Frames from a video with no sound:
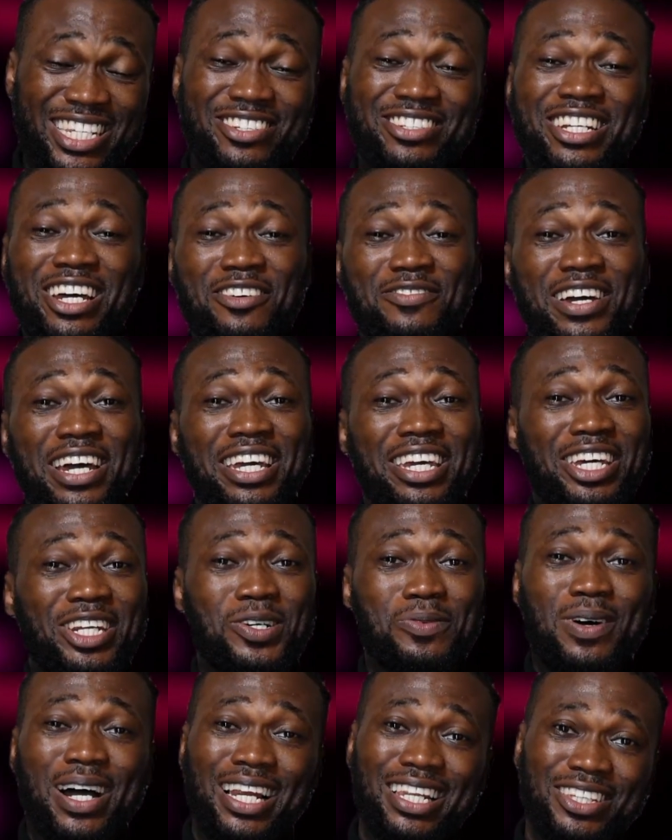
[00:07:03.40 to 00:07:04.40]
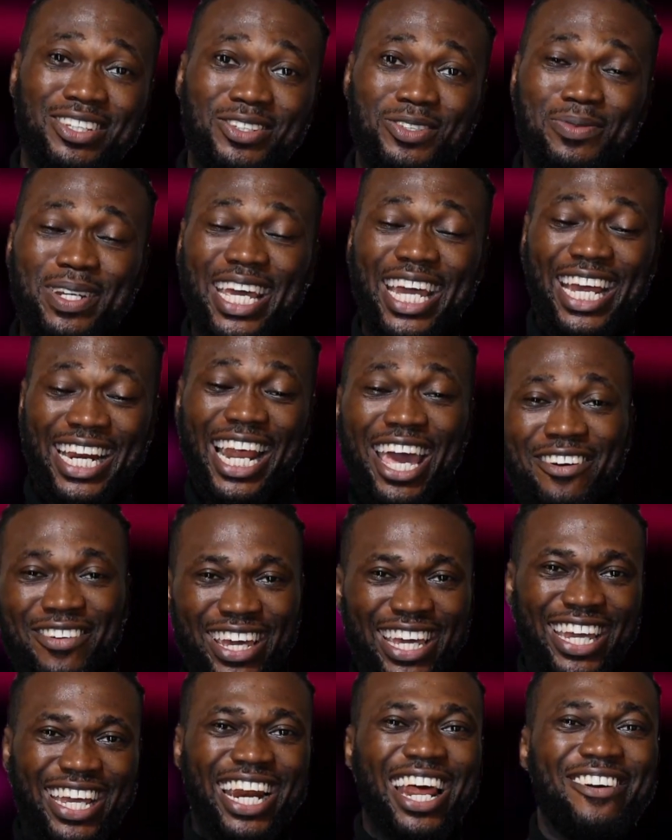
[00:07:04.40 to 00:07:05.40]
Tejiri, now find normally you. Can't
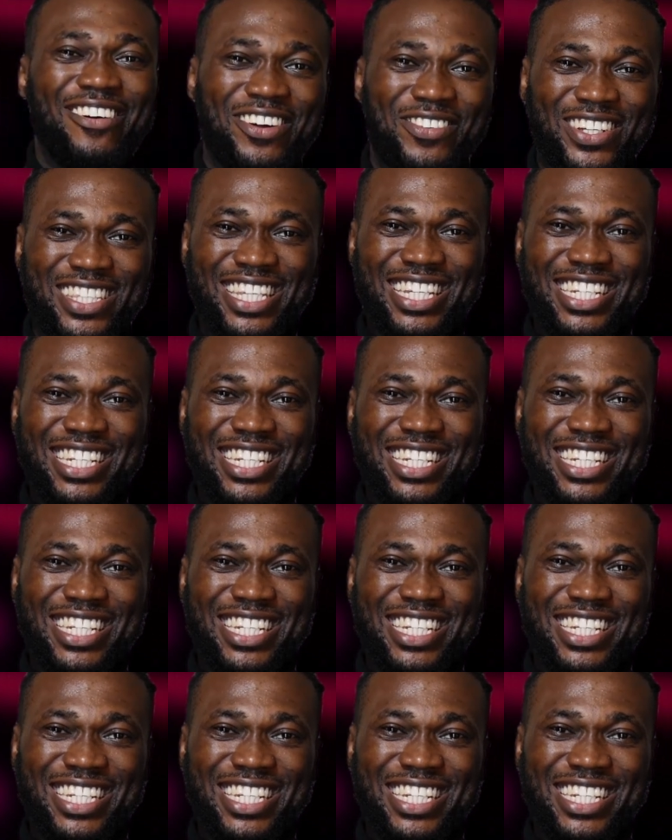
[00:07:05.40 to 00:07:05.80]
wait for